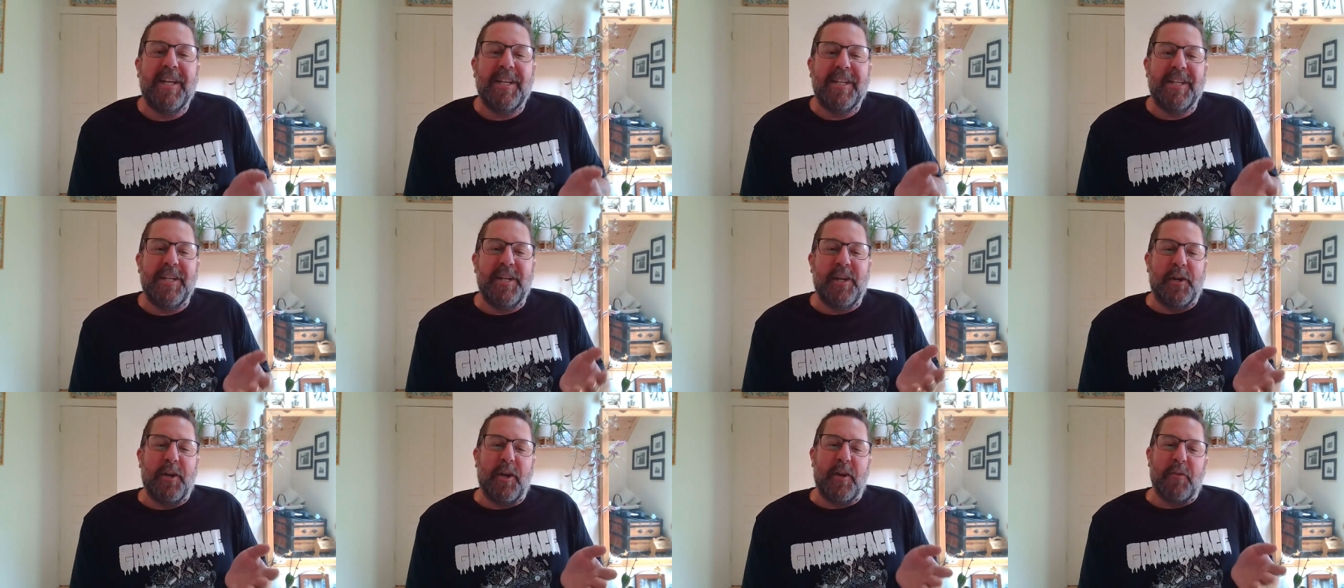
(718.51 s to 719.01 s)
You
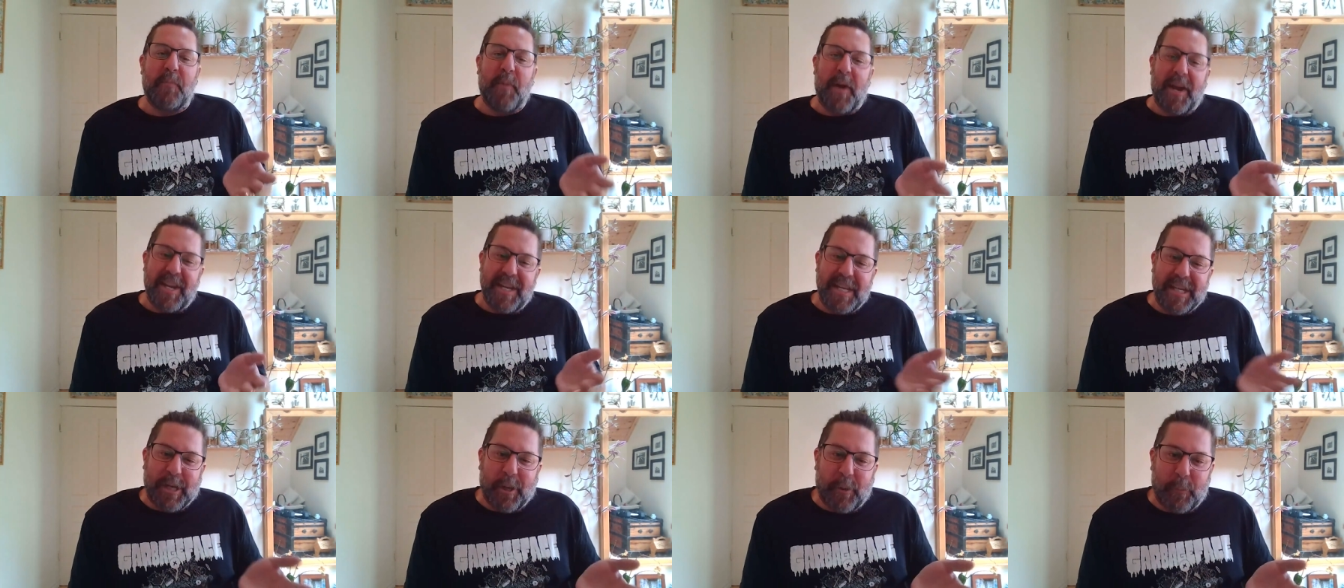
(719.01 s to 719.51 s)
know, if my
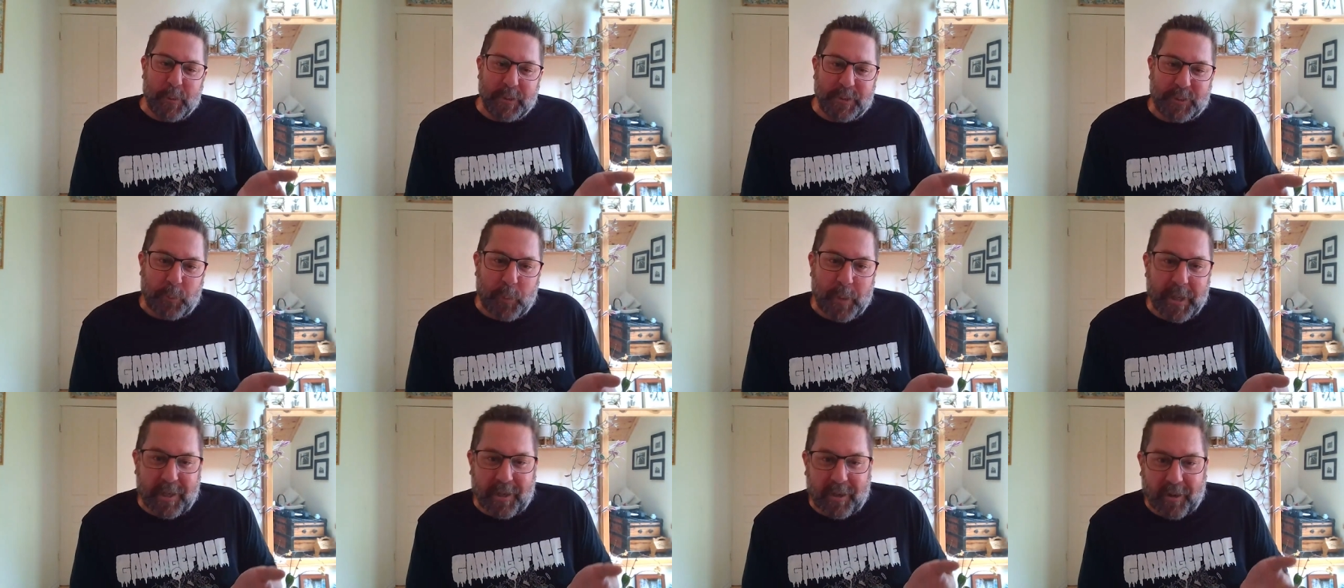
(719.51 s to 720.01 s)
ego was
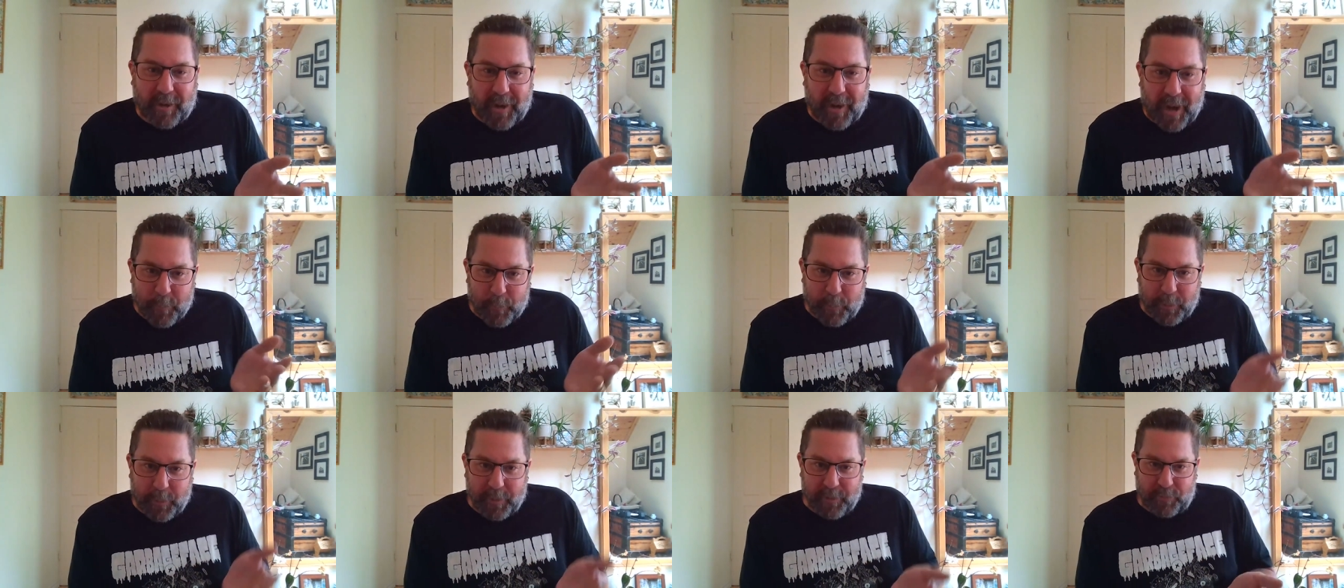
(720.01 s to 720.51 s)
weaker, I
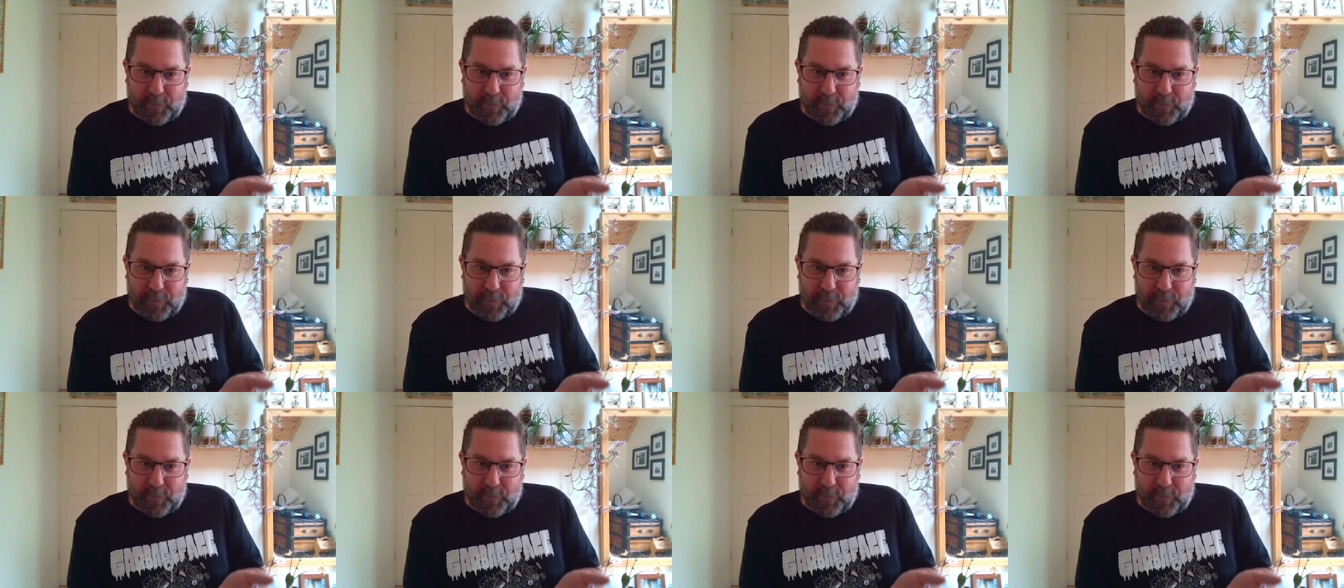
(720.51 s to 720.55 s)
would have